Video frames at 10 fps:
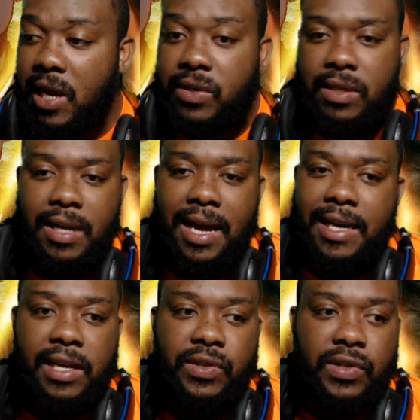
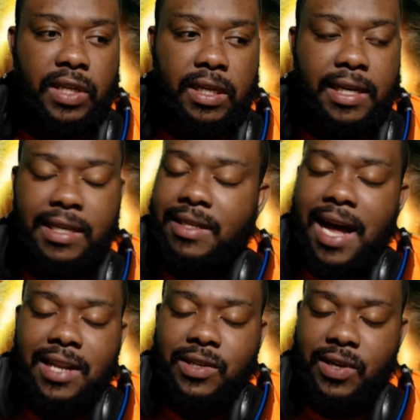It's
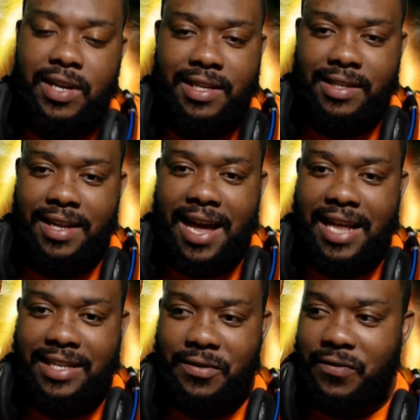not as good
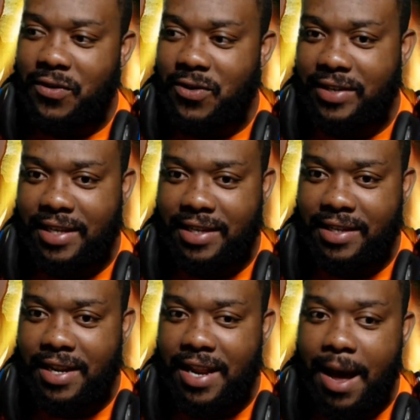as the first
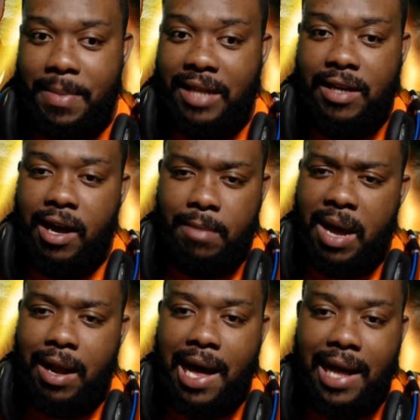season. I'm not talking
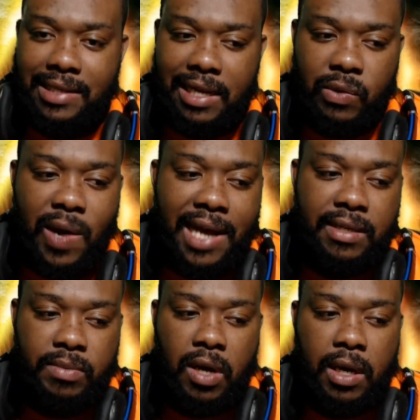about content
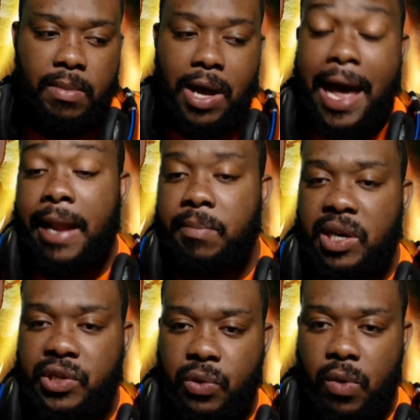wise. I'm talking about
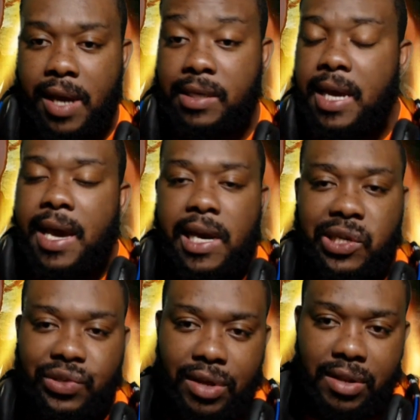animation wise.
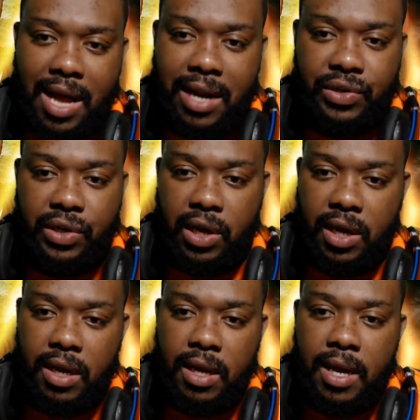It's still not as
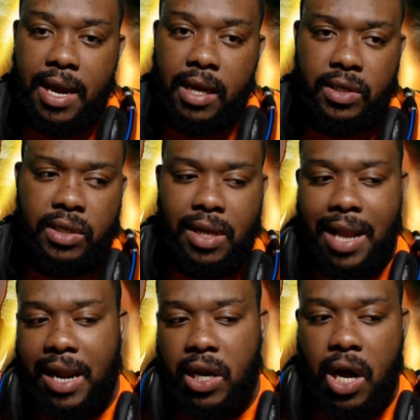good because there's a
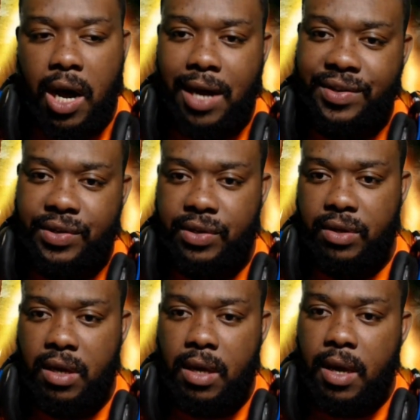lot of
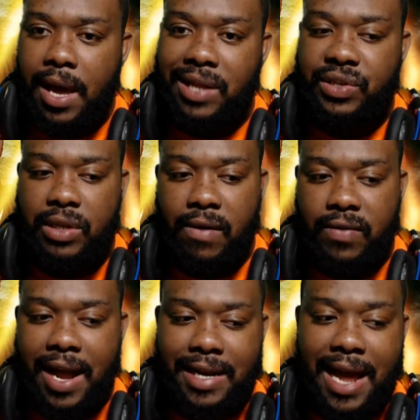cuts and
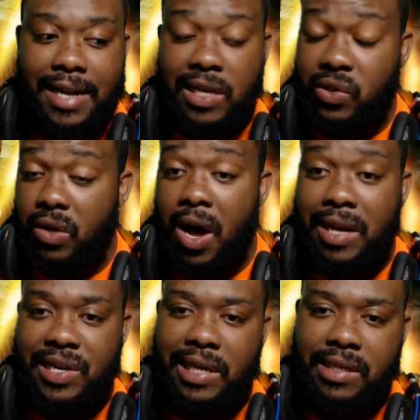stuff like that that's
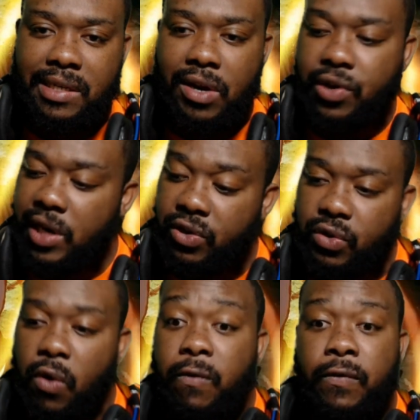unnecessary.
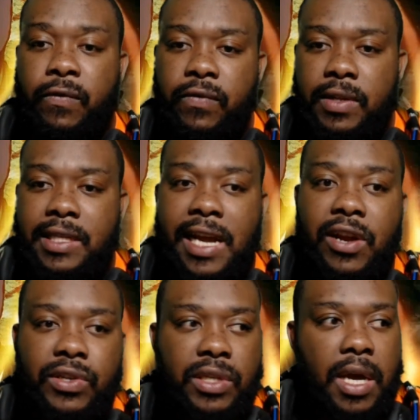There's no
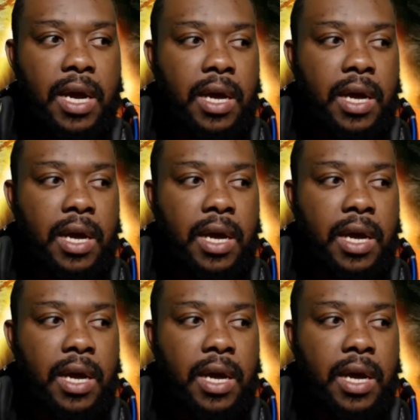there's